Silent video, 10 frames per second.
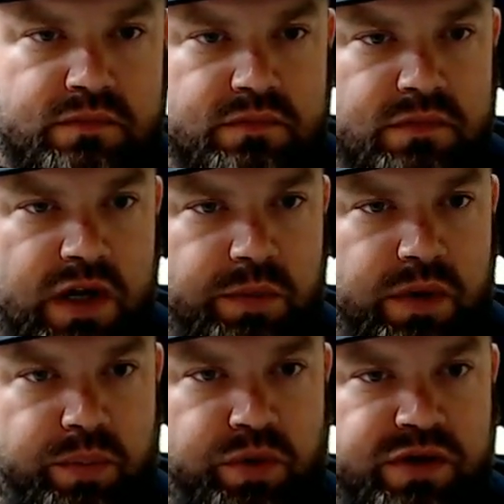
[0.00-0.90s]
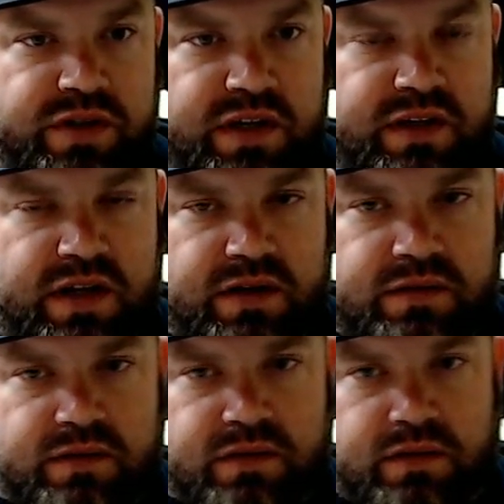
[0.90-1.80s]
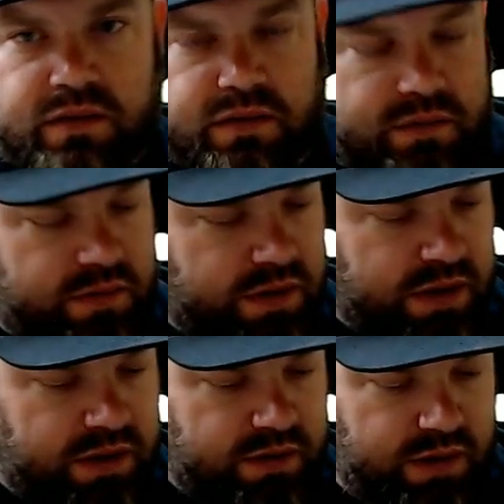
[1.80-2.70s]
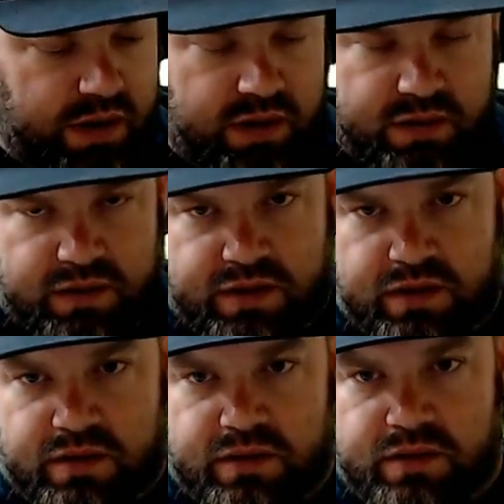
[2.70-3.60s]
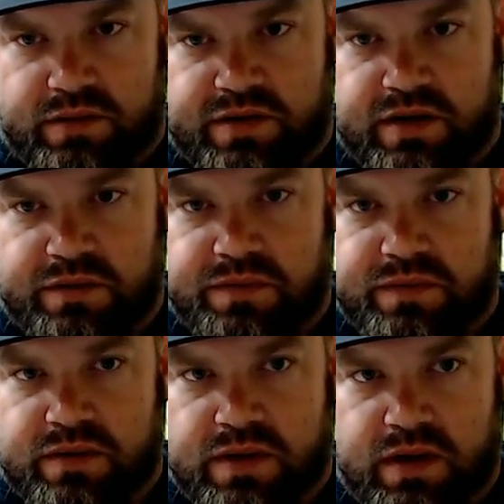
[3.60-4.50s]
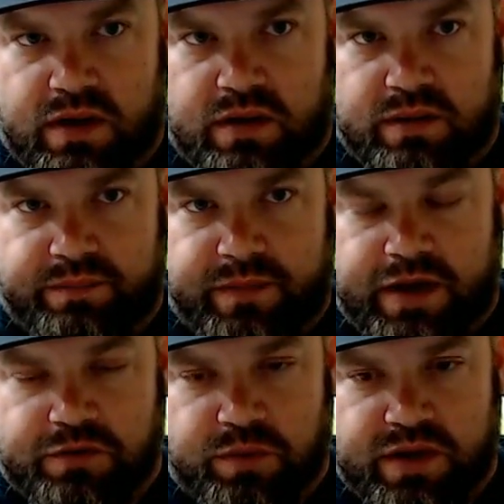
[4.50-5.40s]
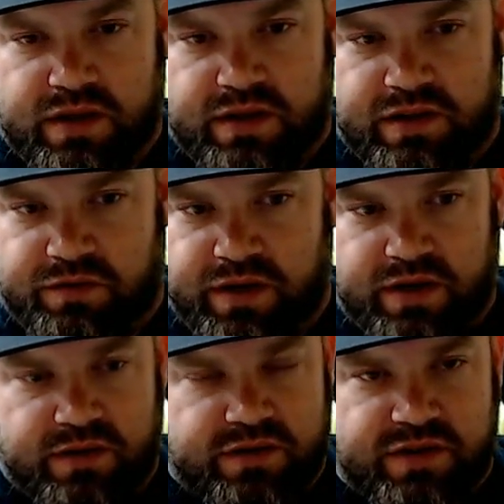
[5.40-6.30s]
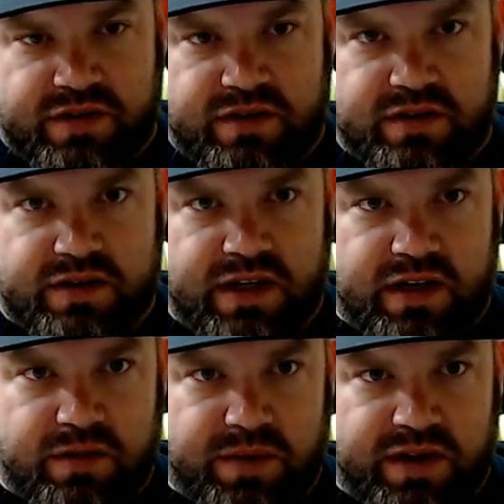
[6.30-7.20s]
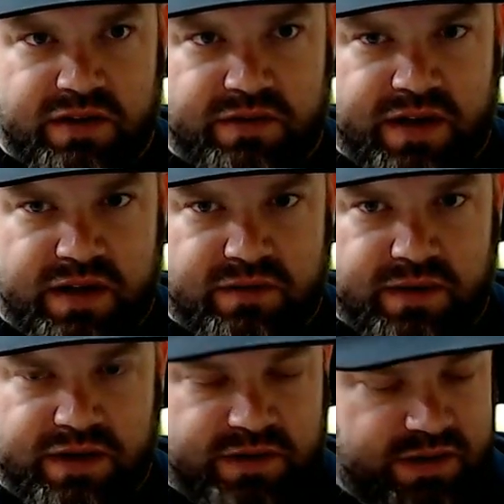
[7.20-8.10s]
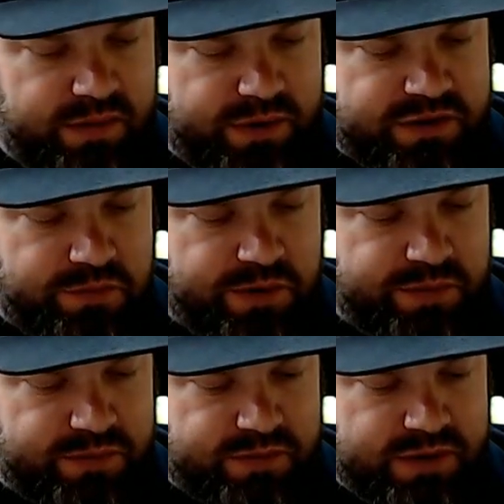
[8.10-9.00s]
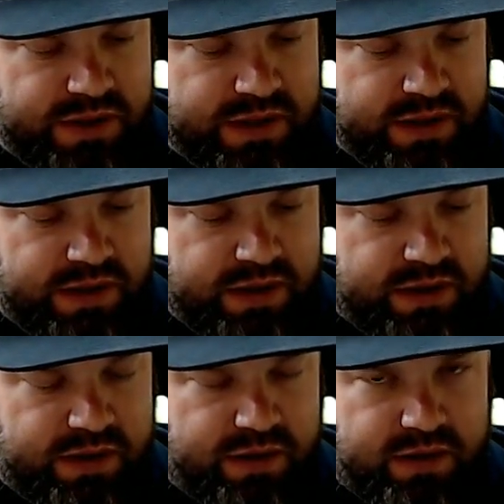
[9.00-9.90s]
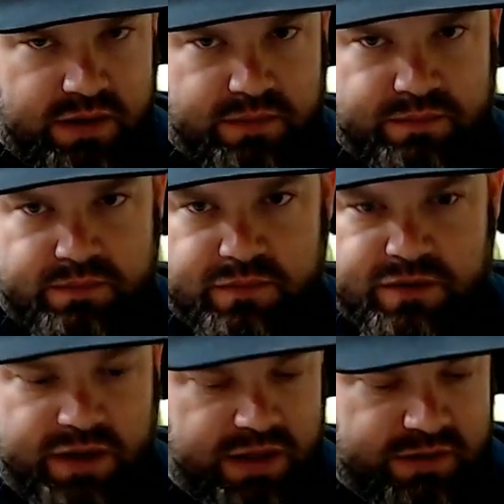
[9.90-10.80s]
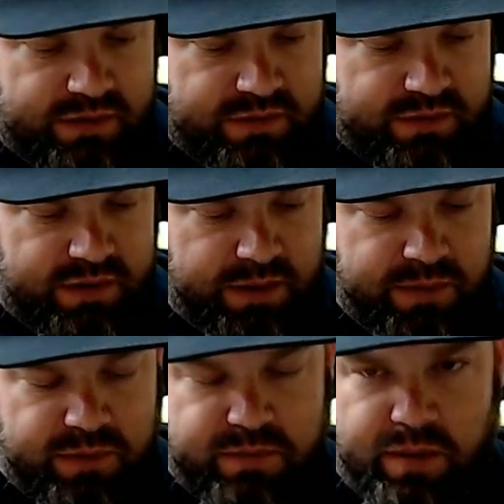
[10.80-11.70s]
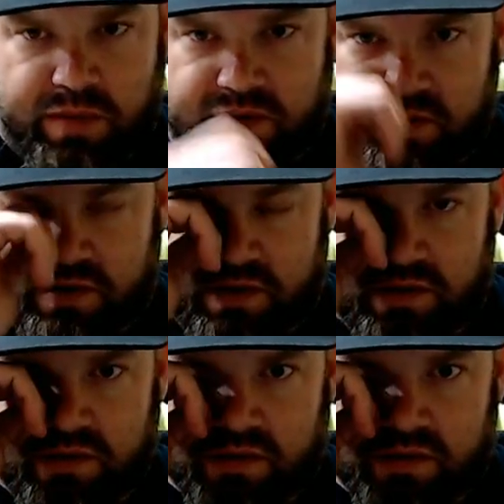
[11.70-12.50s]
I appreciate that, and I'll continue to do stuff. I just want this video just to clear the air because I've had recently a bunch of people try to tell me what my business is